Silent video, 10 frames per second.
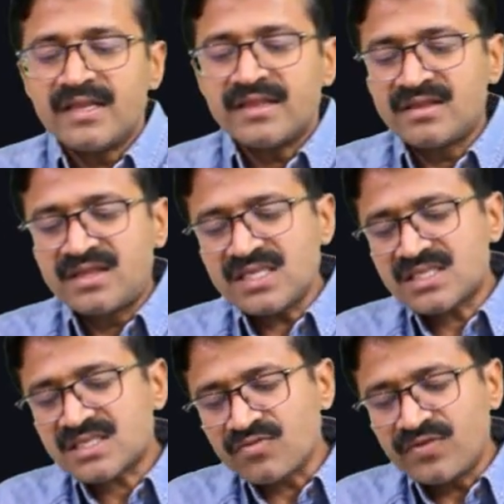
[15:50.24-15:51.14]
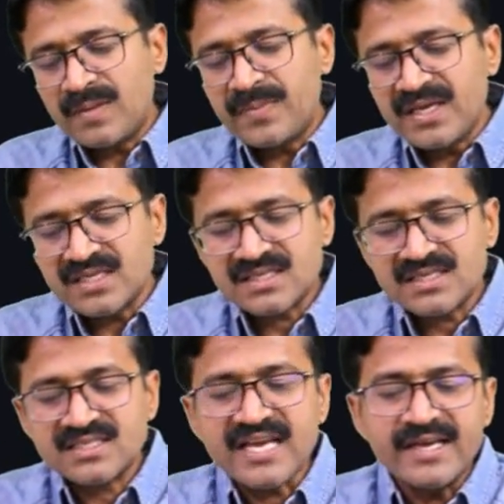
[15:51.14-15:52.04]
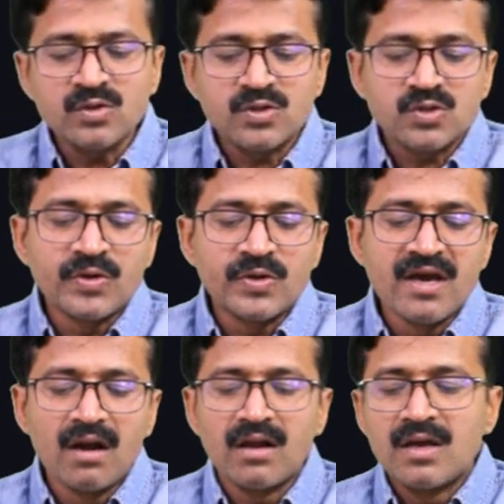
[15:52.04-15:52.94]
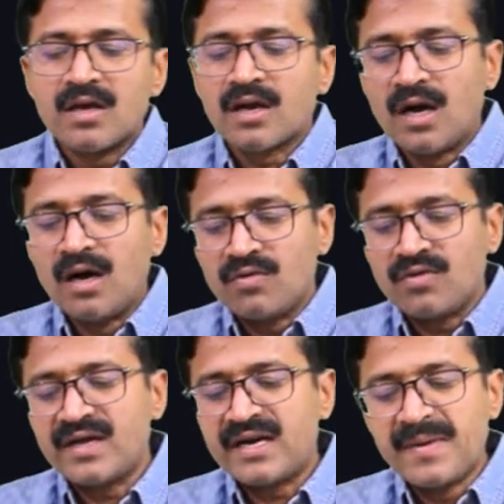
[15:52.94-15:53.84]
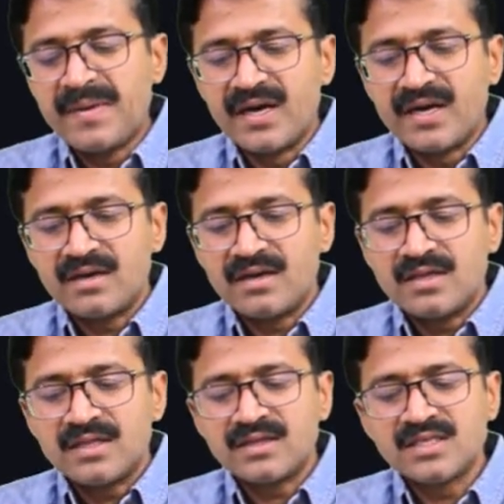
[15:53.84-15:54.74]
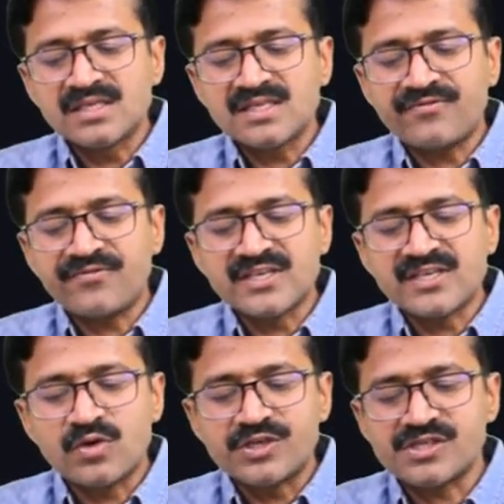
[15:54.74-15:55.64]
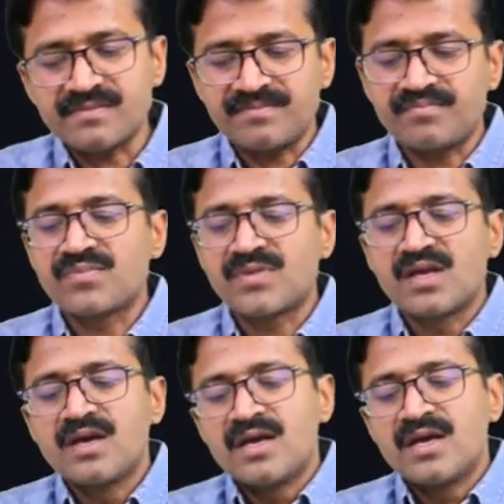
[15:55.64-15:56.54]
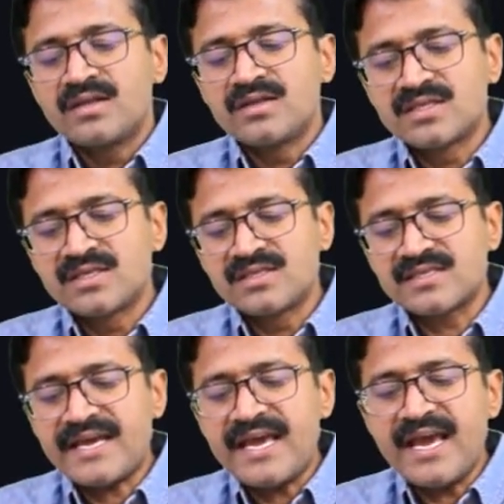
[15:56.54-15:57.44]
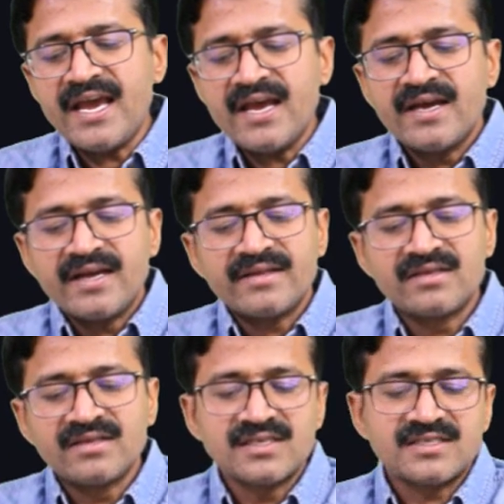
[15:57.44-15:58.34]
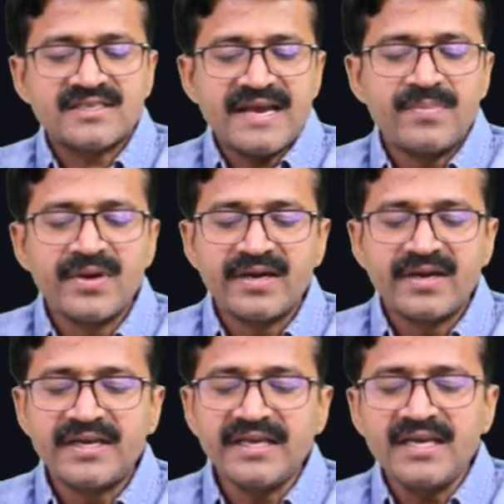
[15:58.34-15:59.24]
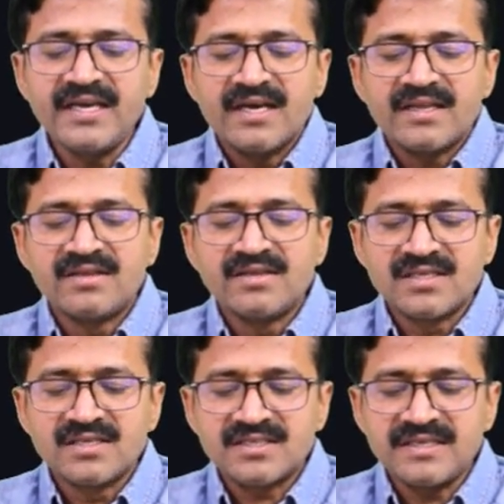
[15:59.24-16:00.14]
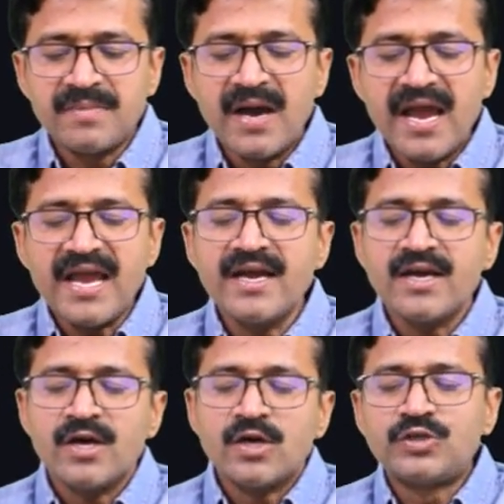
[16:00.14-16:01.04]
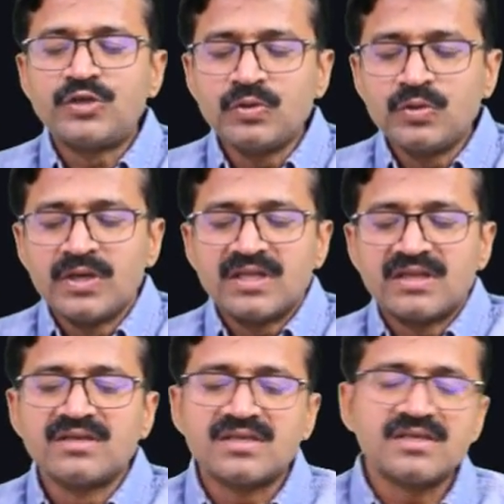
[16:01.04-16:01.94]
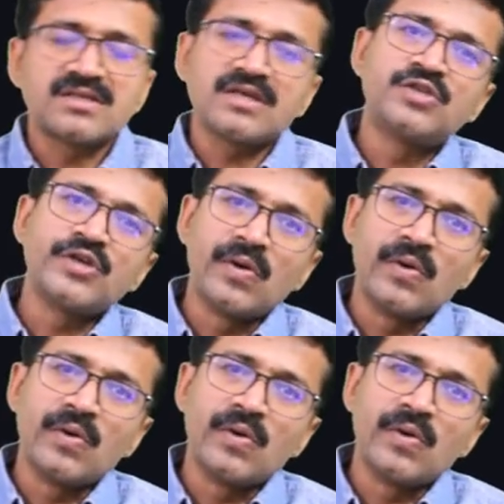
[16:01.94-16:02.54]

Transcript: This will be sinusoidal curve. Remember, this is the first question. This is a, this is time period t, this is t by 2, this is 0.